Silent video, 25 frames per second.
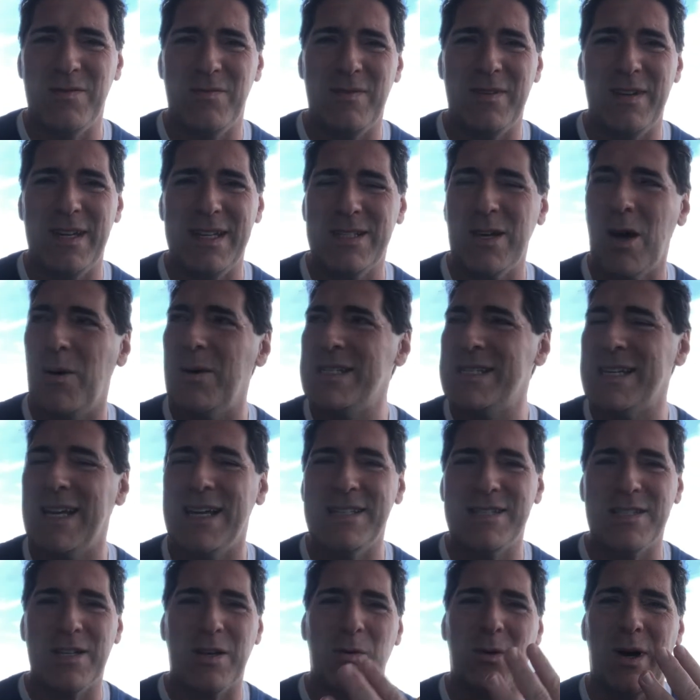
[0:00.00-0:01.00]
it's always
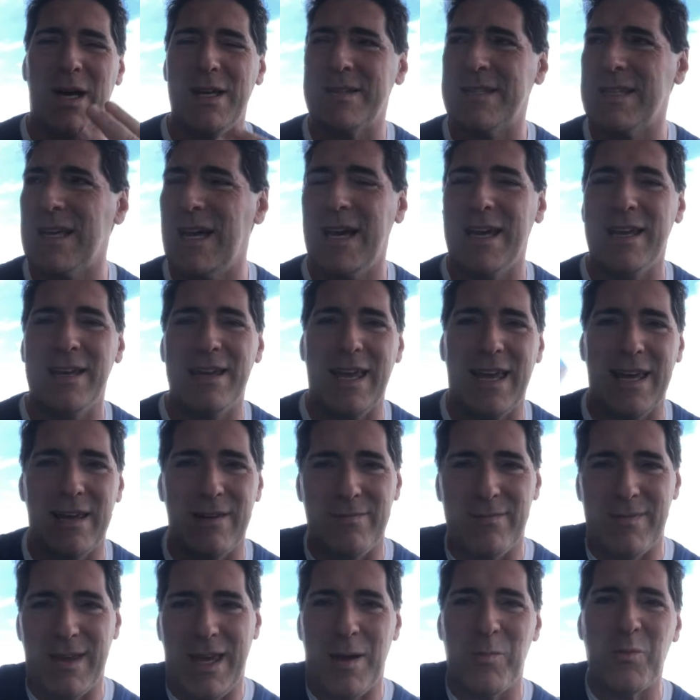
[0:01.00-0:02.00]
nice to go outside.
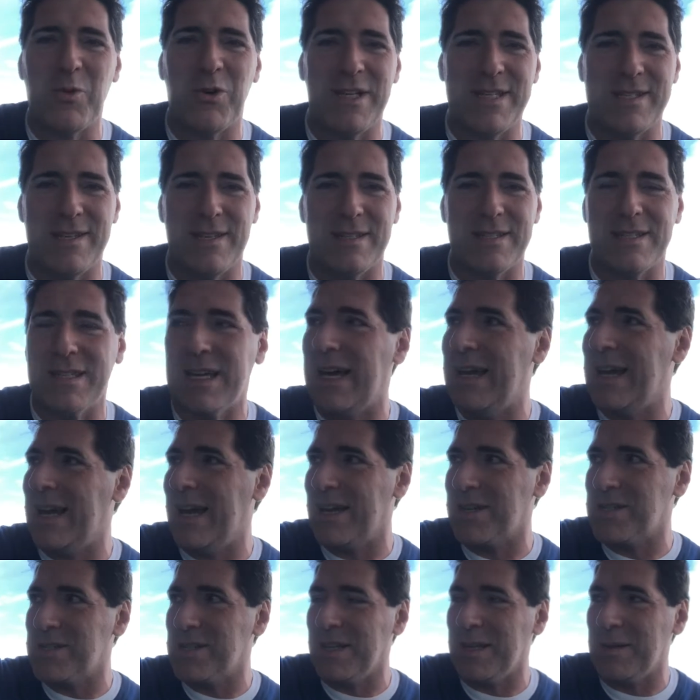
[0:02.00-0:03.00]
Anne-Marie's inside
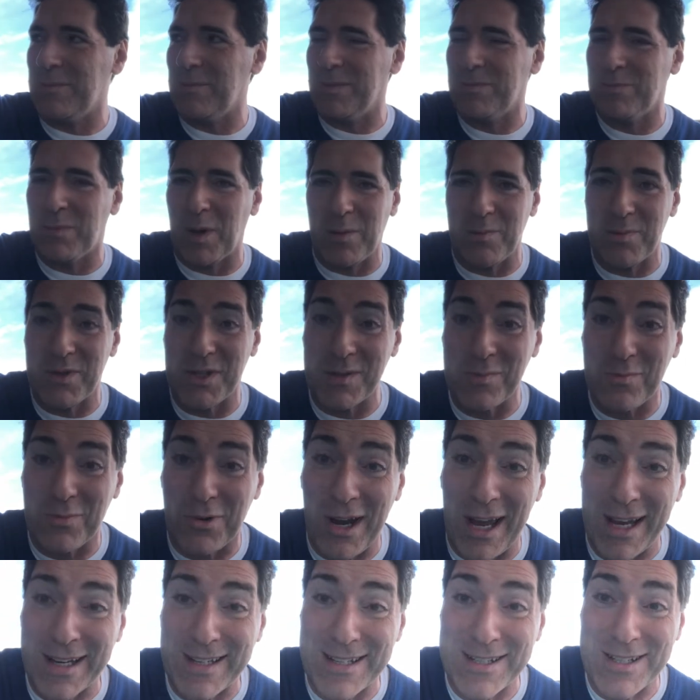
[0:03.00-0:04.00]
actually, but she's
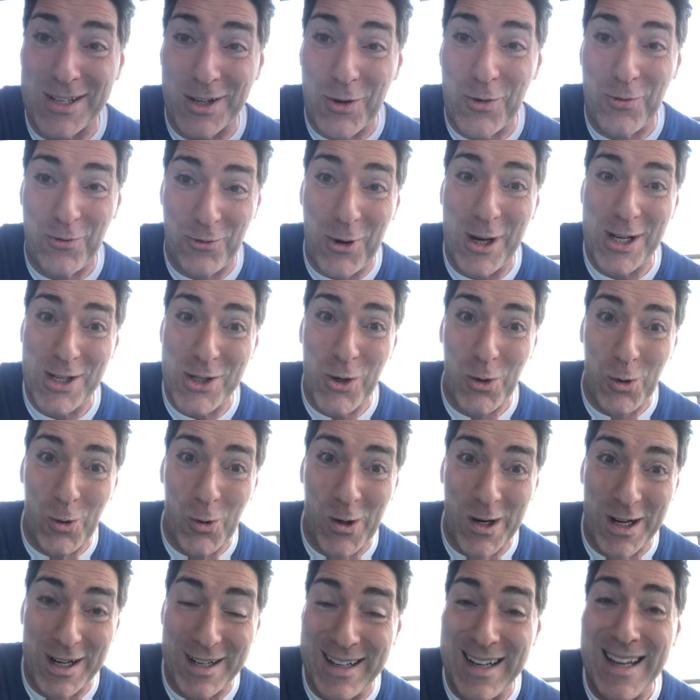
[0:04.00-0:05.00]
practicing her French
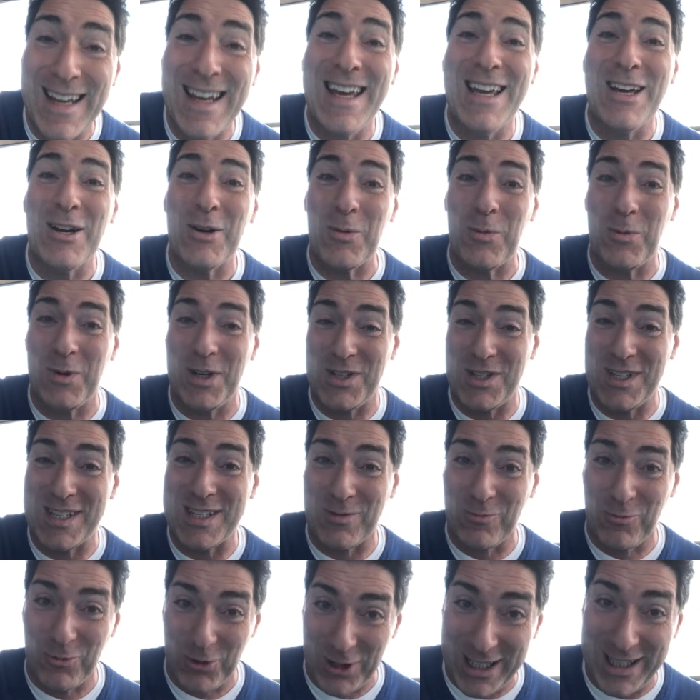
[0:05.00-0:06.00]
horn, which is
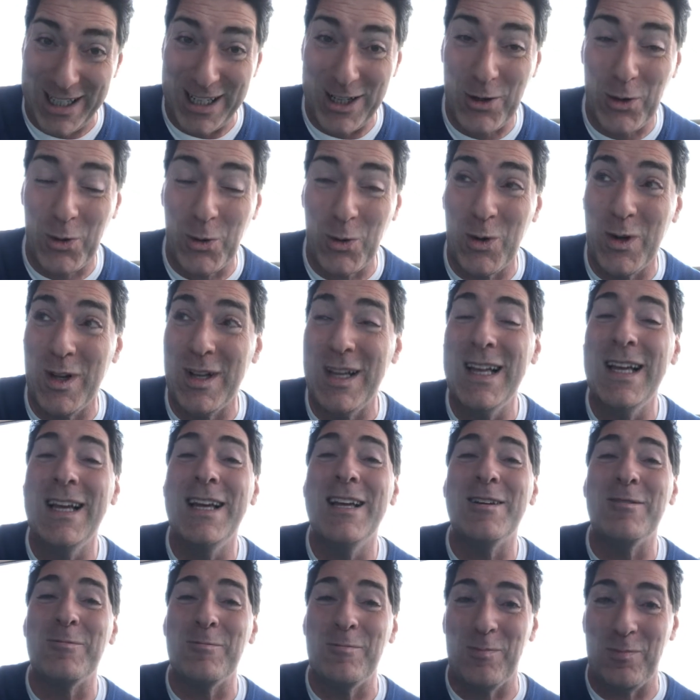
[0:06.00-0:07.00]
really cool.
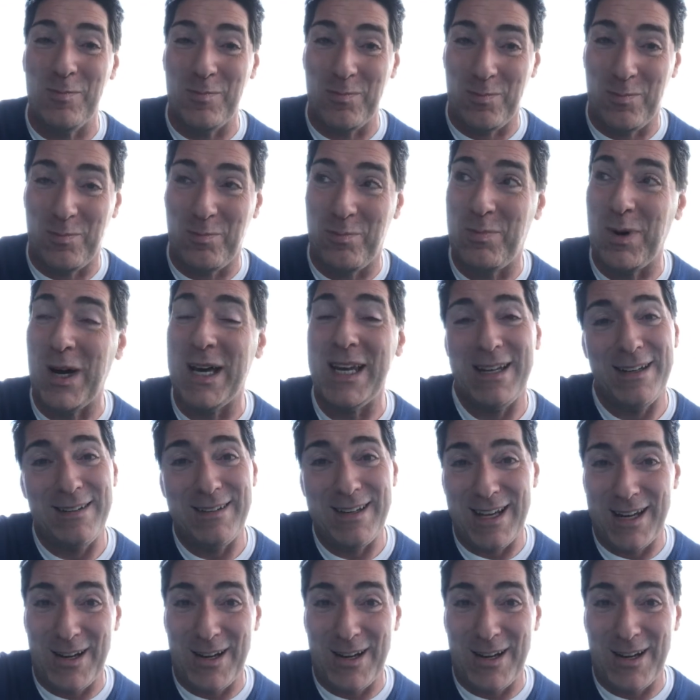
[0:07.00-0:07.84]
But, you